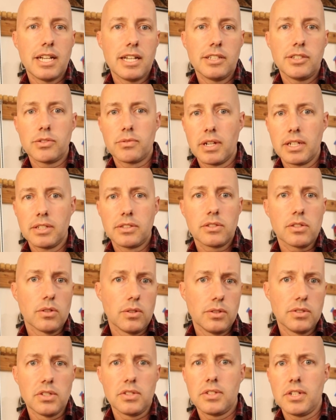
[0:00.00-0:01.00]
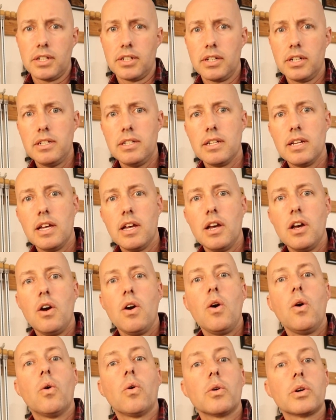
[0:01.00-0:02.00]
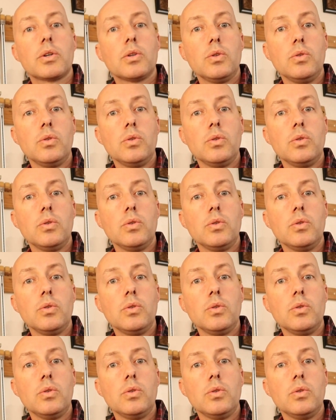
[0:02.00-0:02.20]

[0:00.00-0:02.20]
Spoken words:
tans, reds, golds, etc.? Or